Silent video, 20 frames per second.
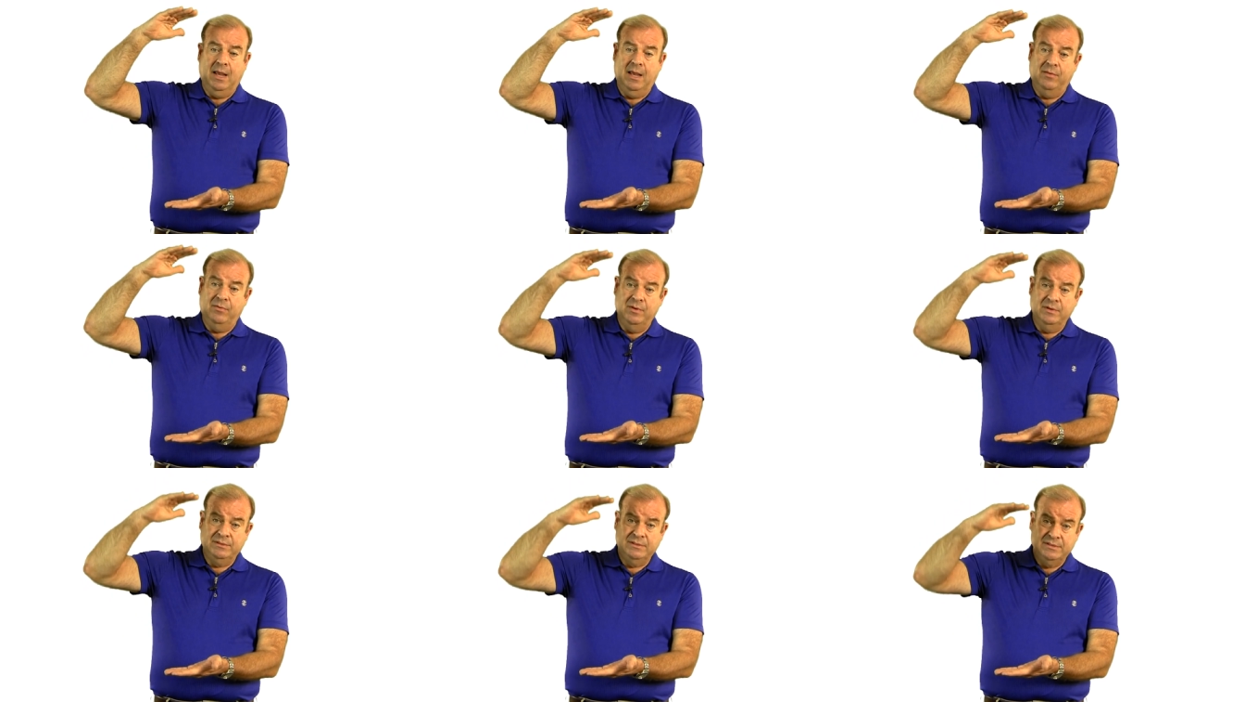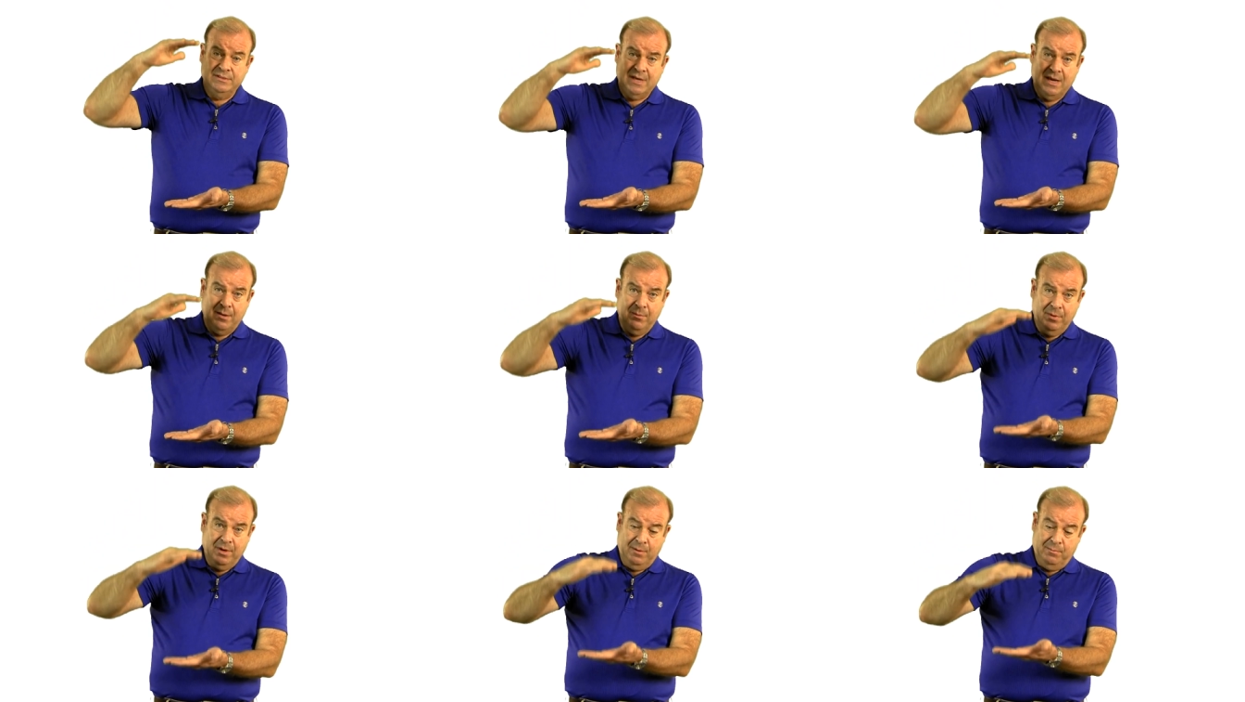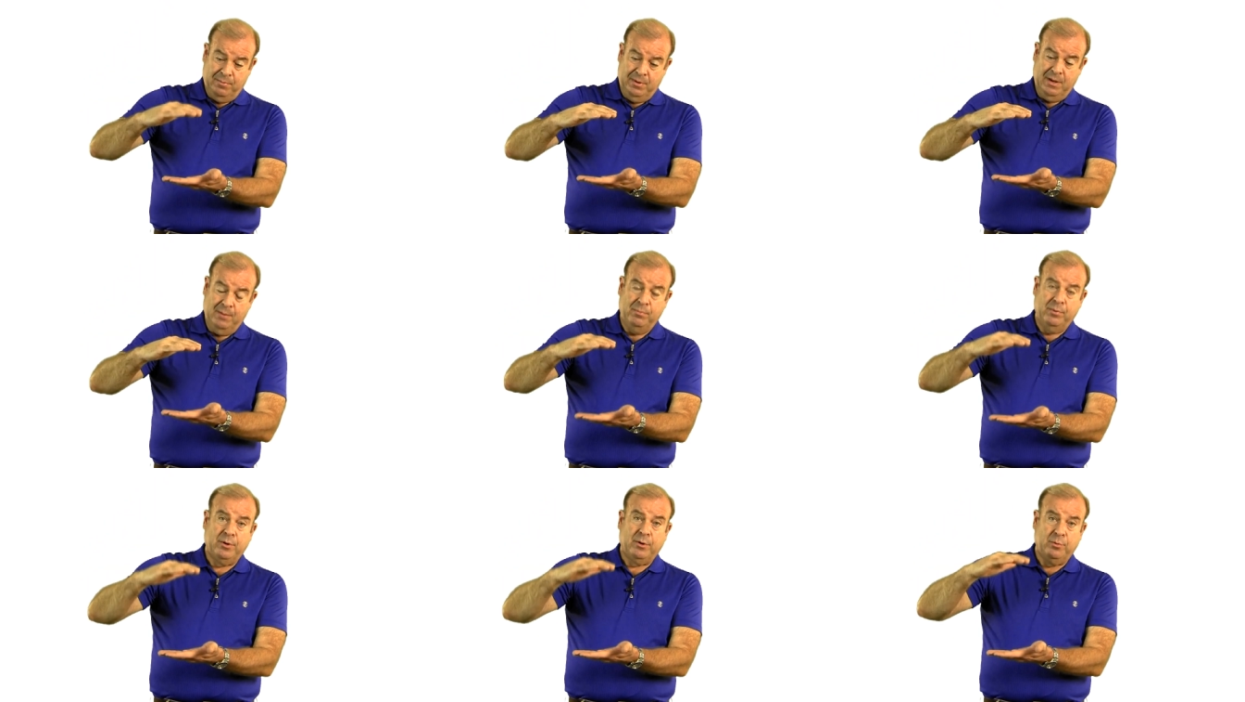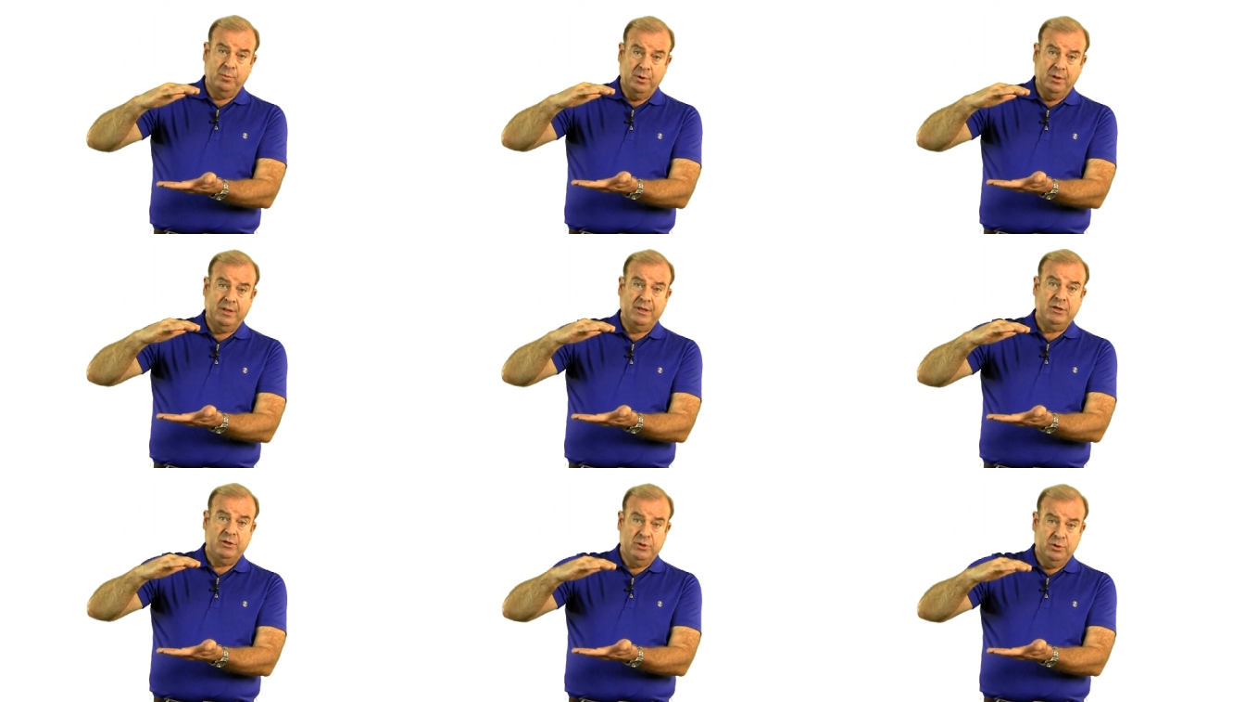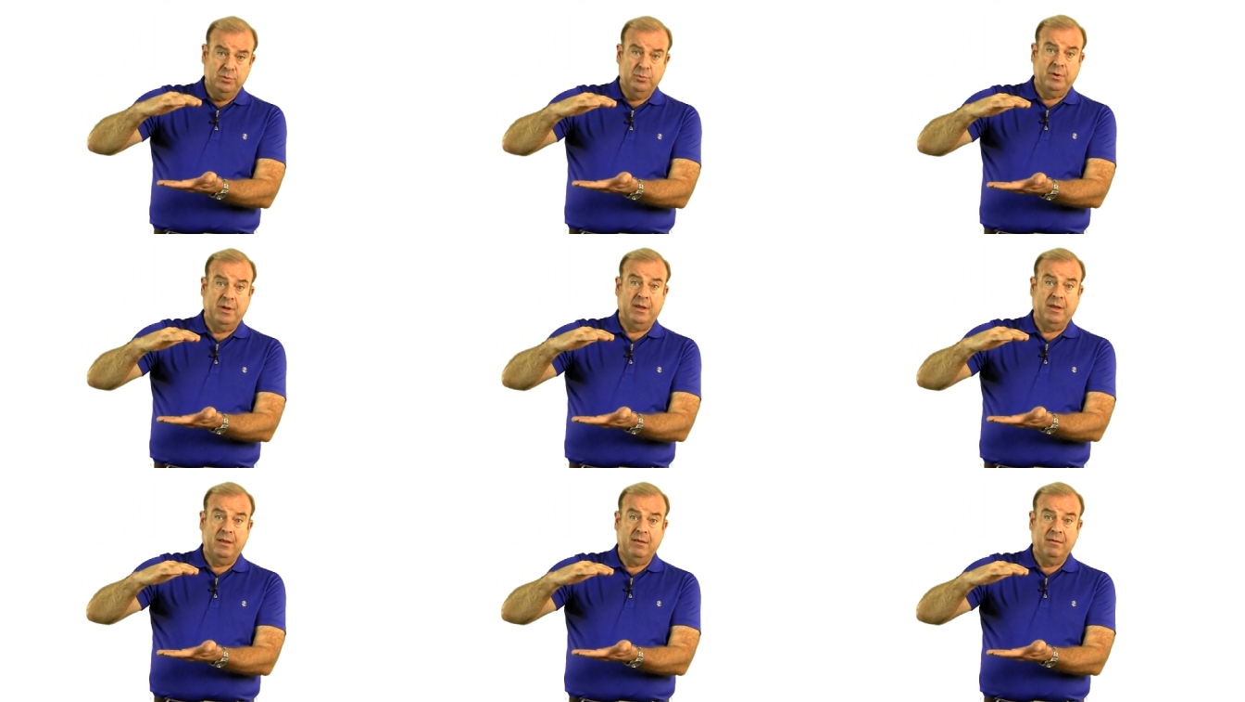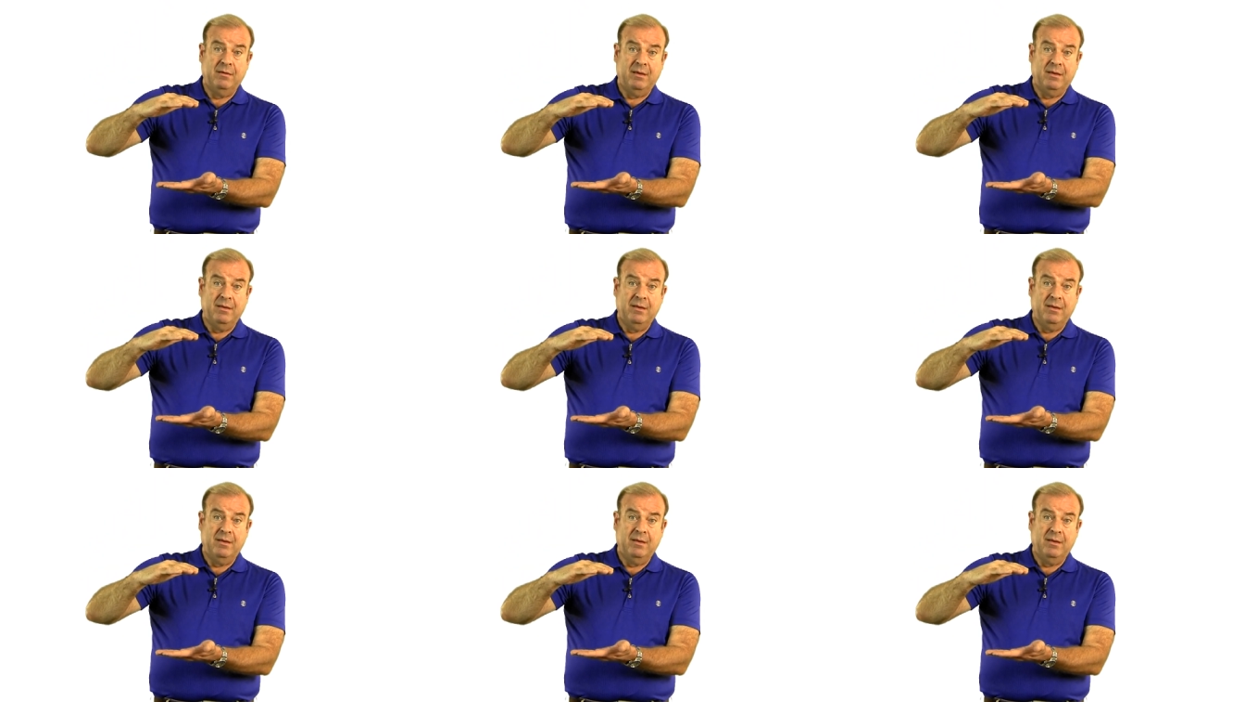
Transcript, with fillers: and this is how many people are really doing